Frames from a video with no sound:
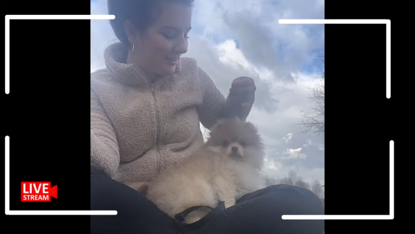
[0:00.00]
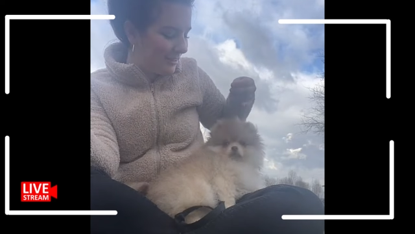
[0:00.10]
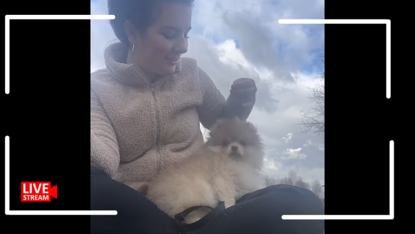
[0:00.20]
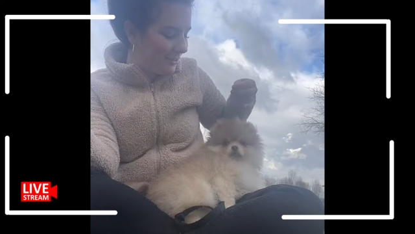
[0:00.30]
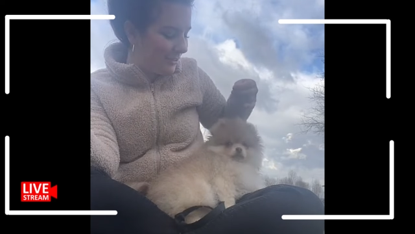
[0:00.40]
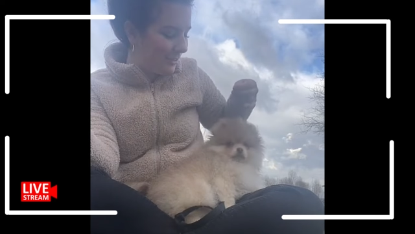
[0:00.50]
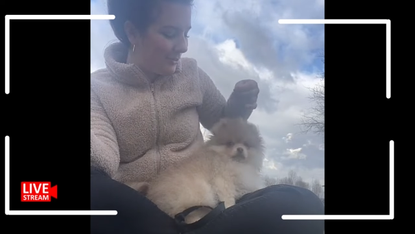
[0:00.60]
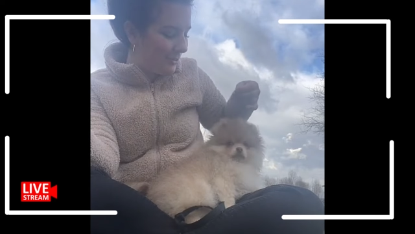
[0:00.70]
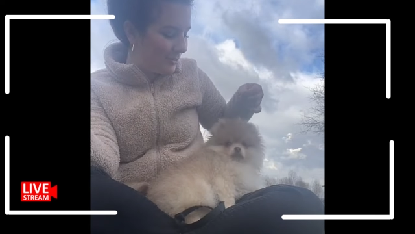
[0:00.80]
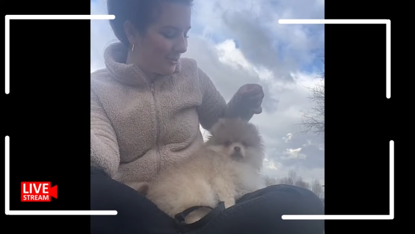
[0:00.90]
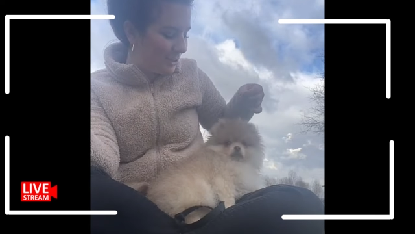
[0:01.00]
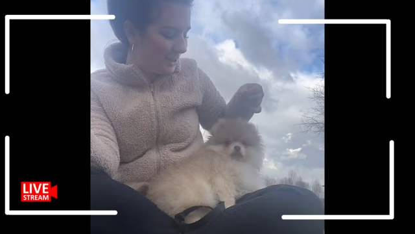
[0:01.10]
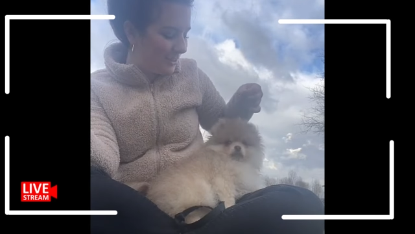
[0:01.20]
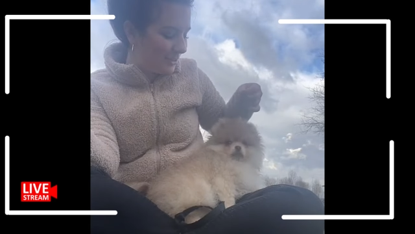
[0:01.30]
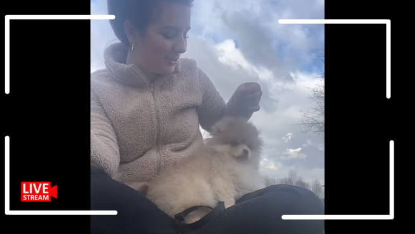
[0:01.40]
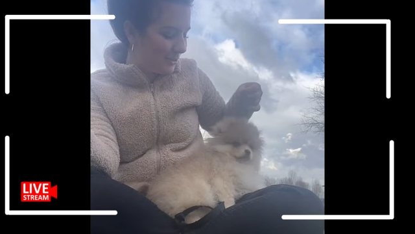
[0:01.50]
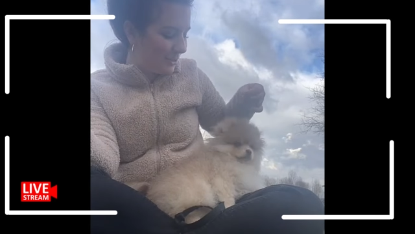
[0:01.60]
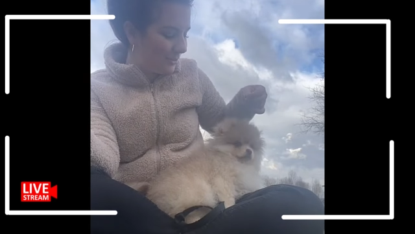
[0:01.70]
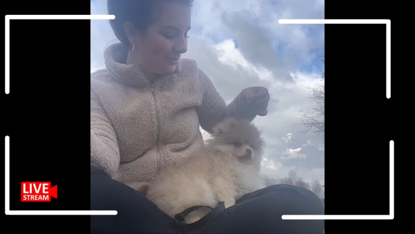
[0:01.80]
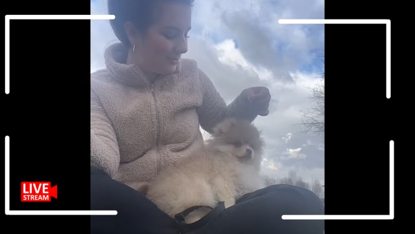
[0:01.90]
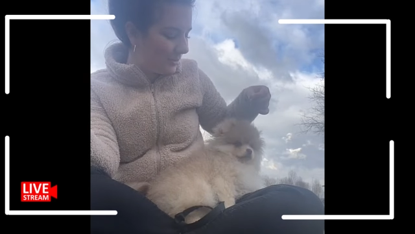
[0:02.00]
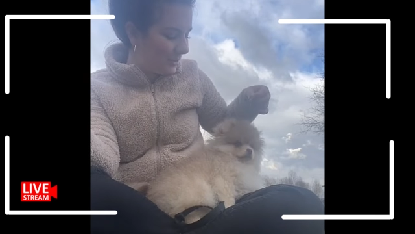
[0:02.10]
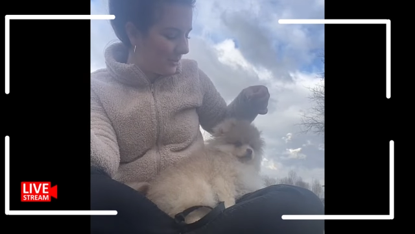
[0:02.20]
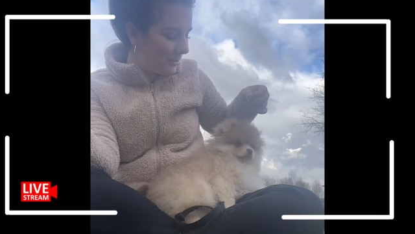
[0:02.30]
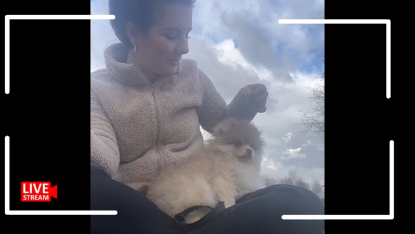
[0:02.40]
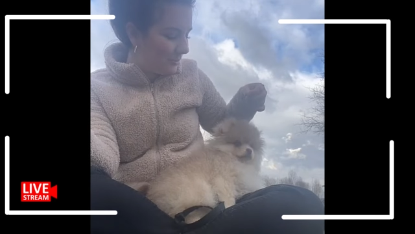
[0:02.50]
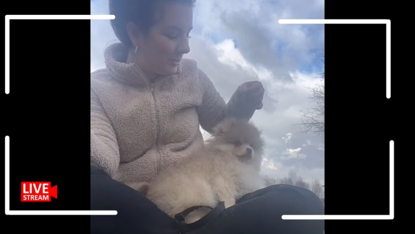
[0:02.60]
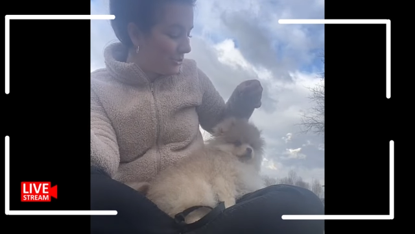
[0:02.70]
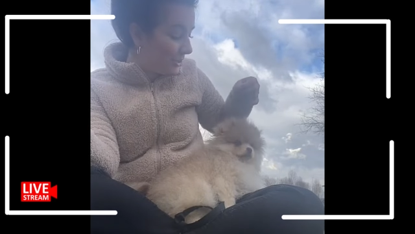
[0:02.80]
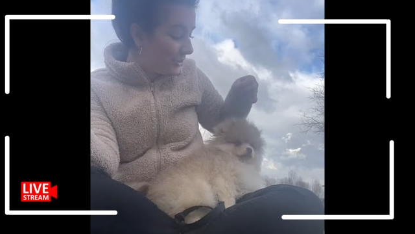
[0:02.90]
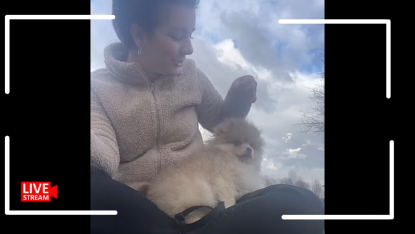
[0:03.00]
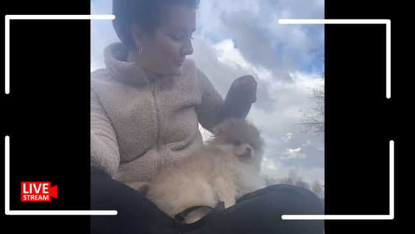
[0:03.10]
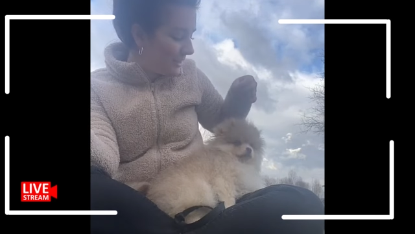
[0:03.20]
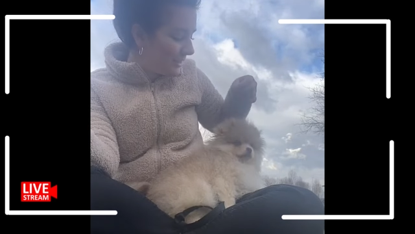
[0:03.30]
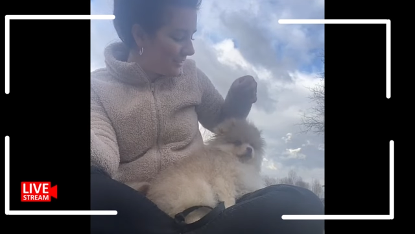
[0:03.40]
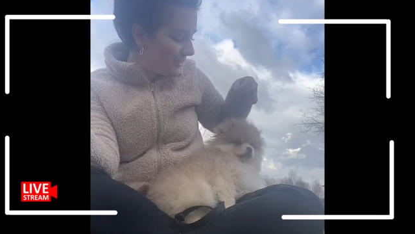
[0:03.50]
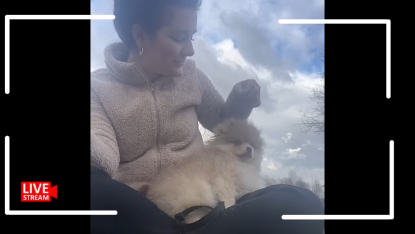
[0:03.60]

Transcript: [unreadable: no face in view]